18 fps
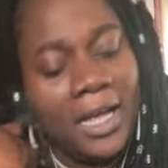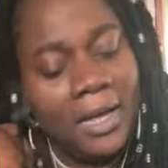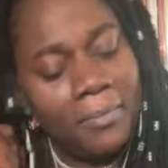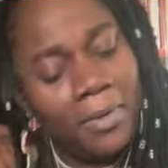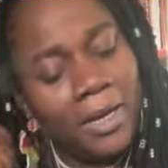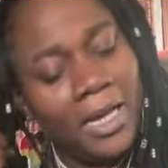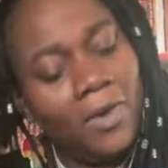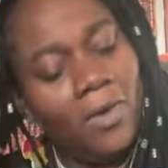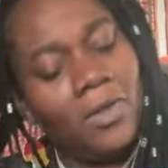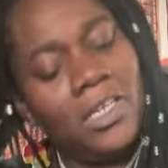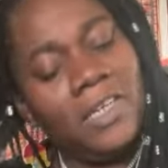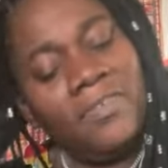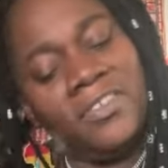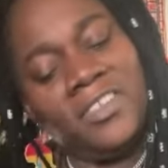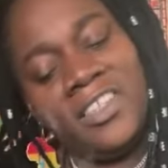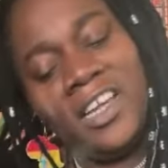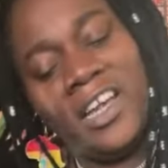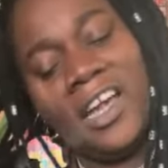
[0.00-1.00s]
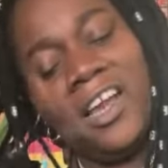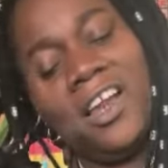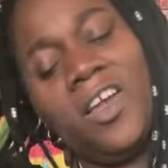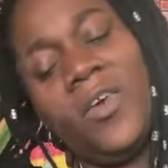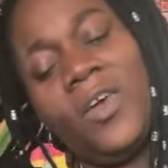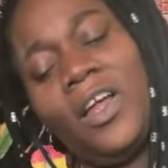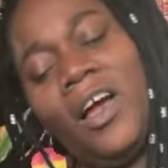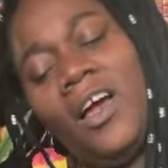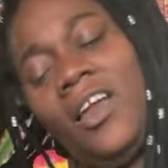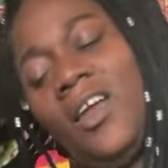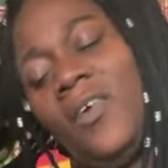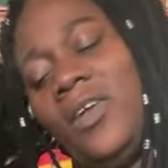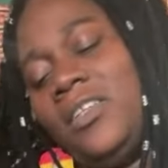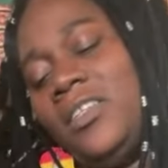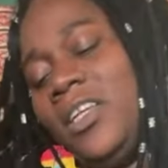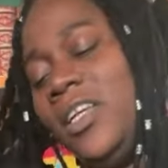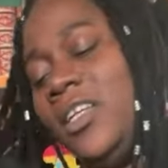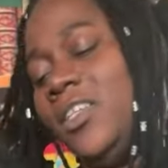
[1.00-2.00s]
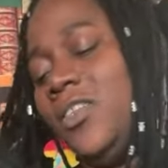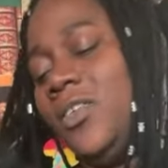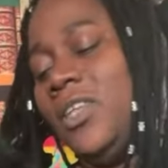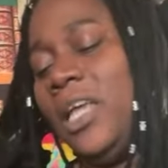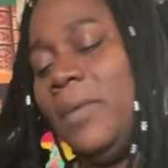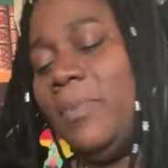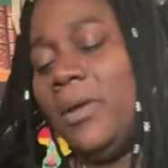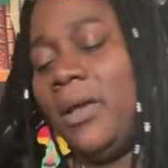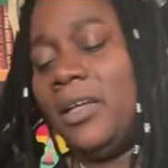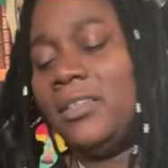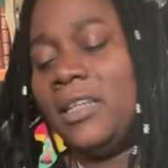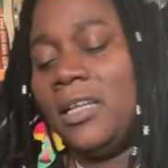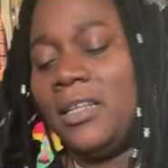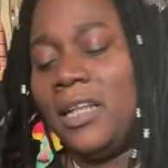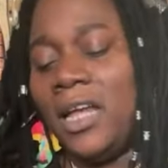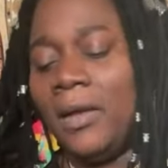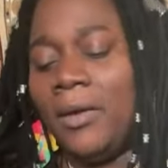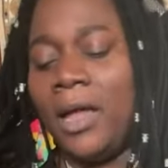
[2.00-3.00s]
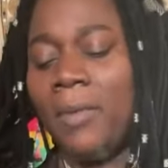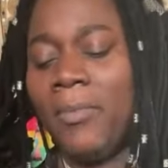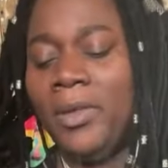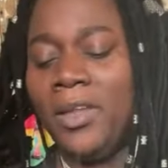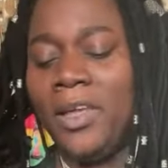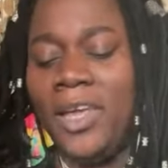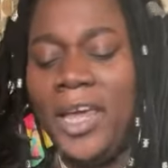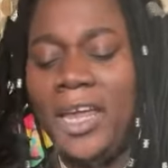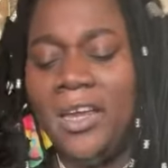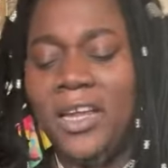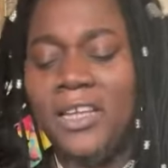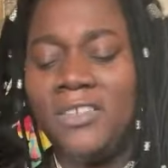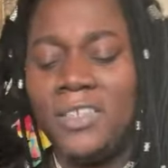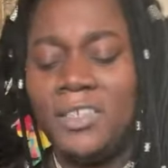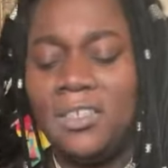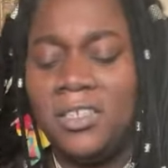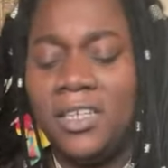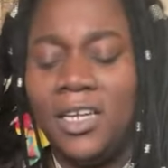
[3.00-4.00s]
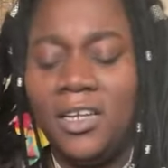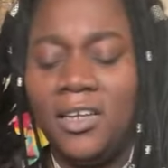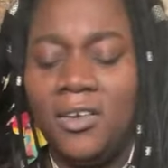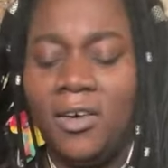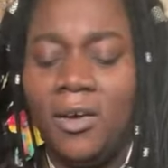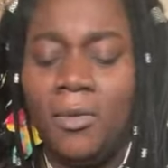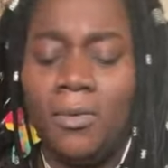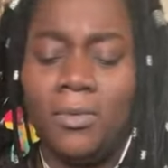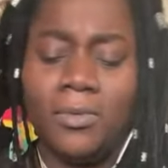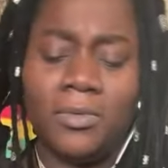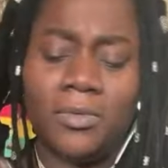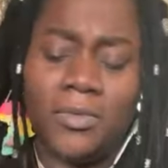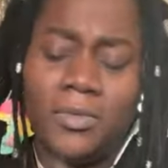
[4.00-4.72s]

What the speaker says: But I don't even think I can allow it in today because I'm in an energy thing, yo.